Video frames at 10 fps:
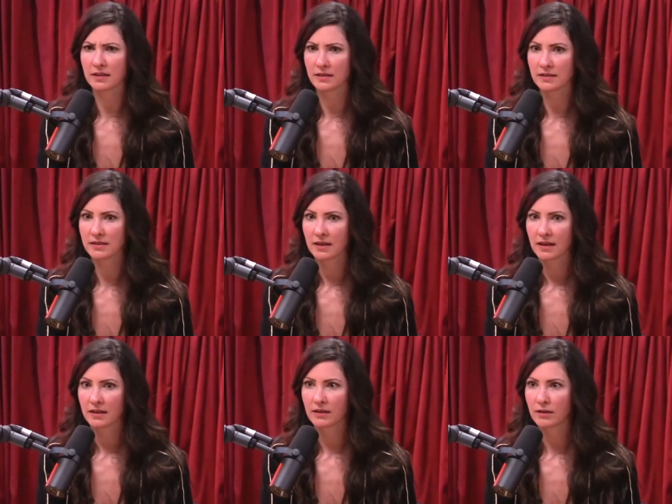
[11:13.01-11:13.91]
it's,
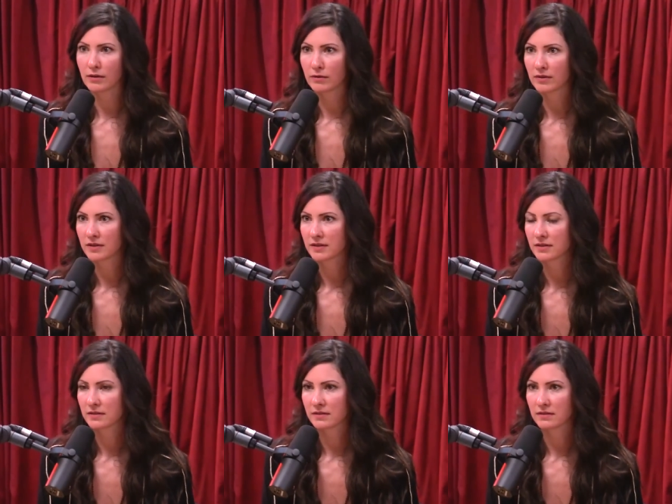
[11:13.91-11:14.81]
you know,
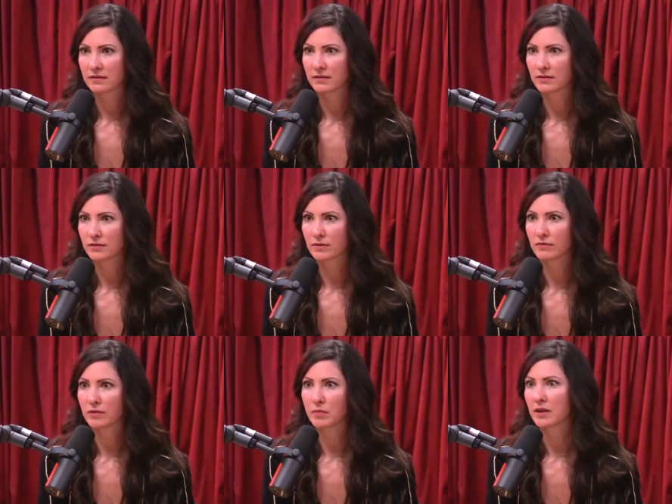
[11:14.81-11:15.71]
this, you know, sort
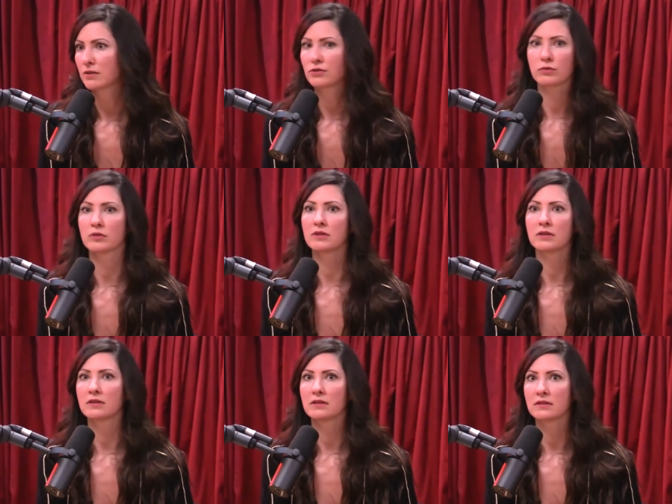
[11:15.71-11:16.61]
of
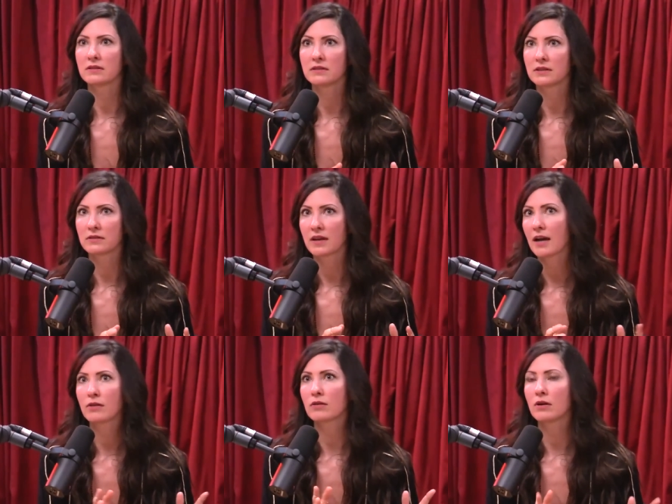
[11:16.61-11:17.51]
impenetrable, you know, the
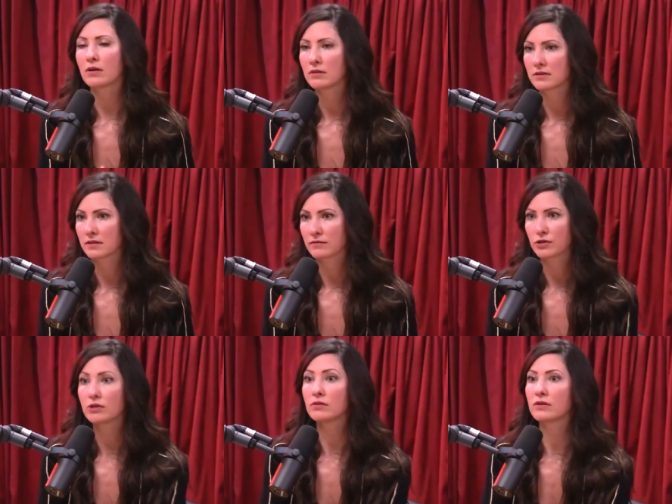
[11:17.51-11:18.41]
hallowed halls of
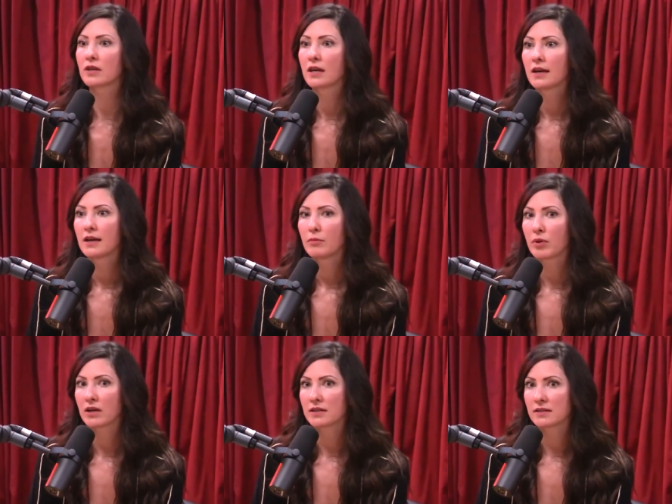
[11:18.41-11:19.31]
truth.
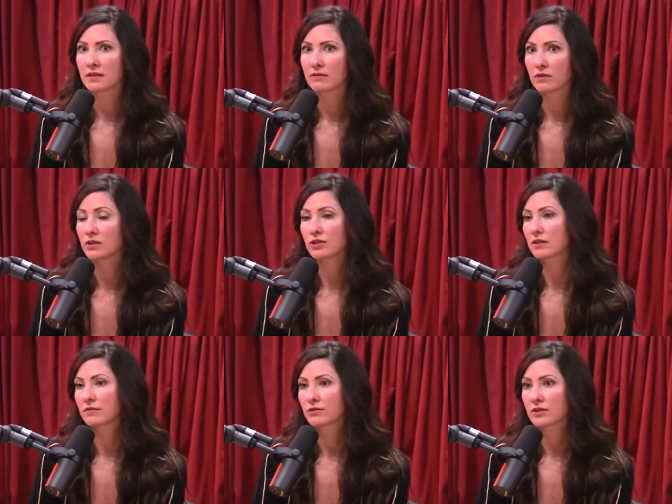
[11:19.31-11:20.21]
But it's a uh,
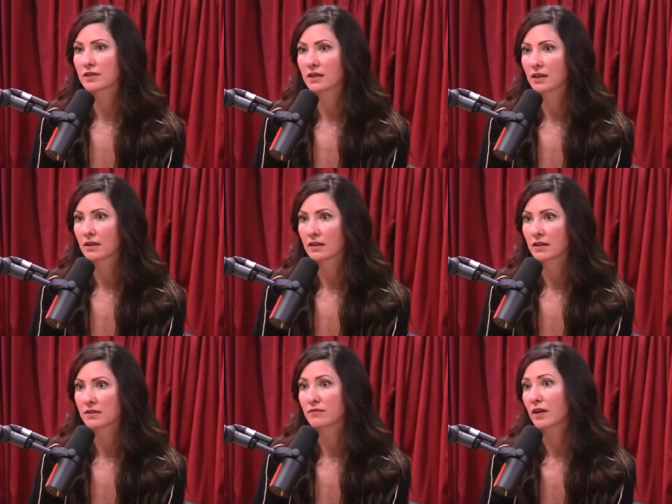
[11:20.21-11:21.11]
religion, just like anything
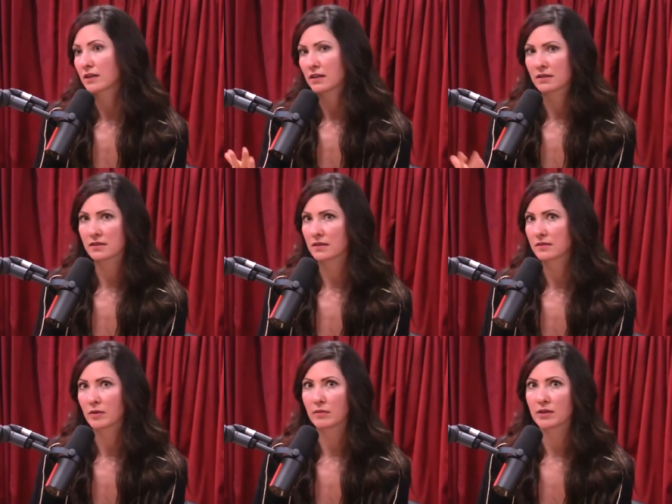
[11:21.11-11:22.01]
else. In fact, Nick
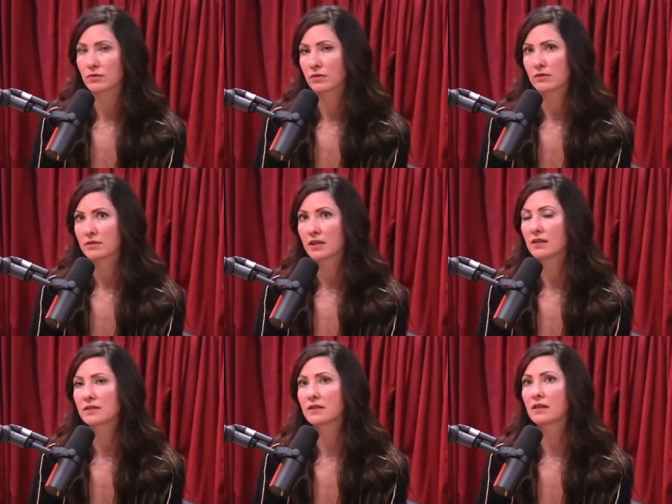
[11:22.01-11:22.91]
Gonzalez, my mentor, said
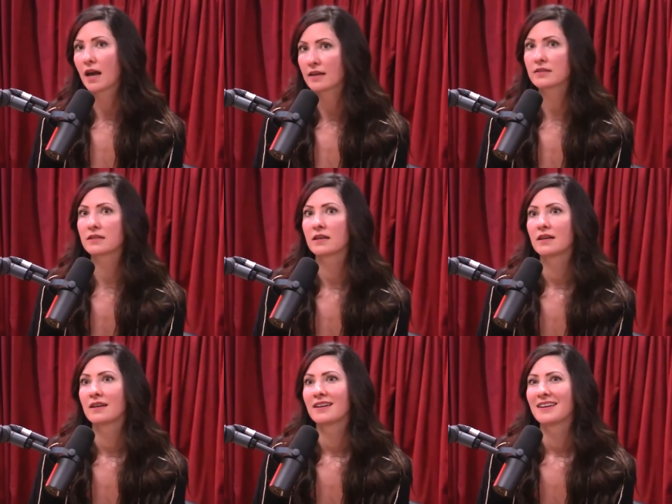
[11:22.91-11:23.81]
it's the last
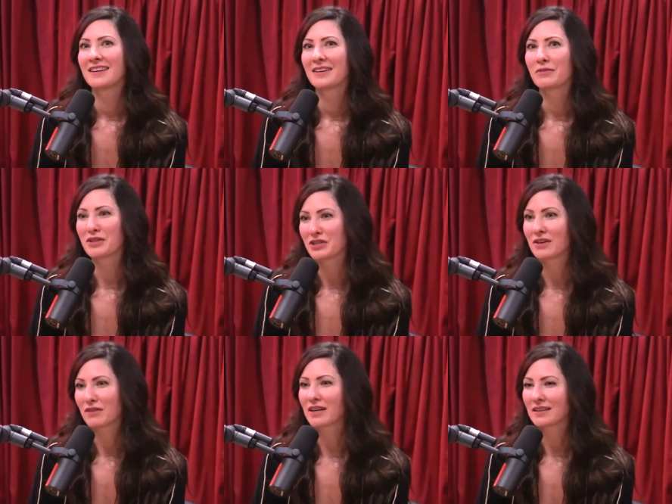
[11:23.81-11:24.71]
really
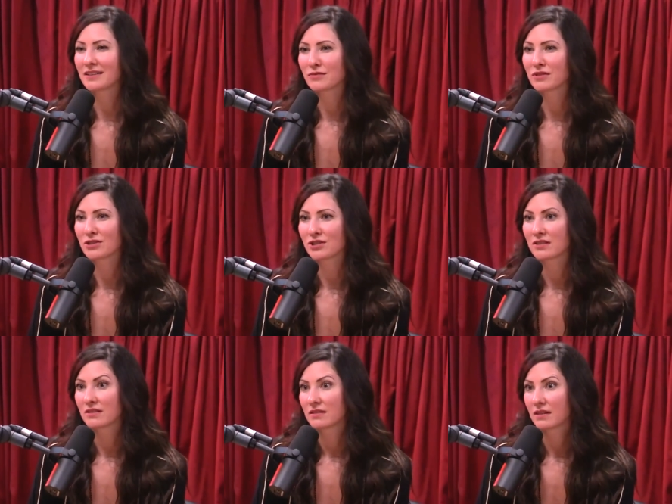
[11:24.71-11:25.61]
unrecognized
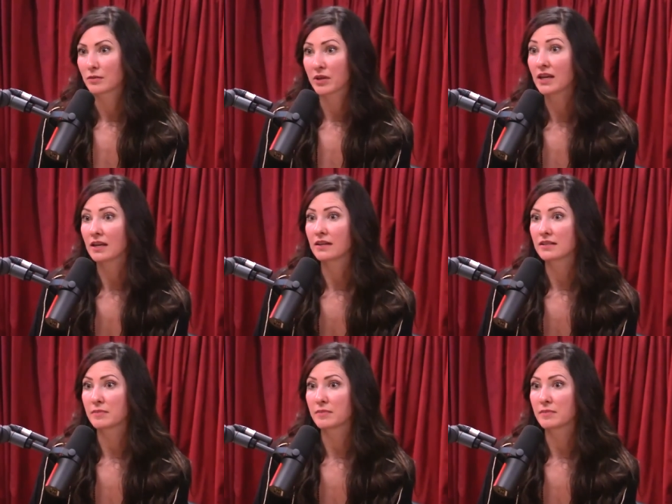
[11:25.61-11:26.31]
religion on the planet is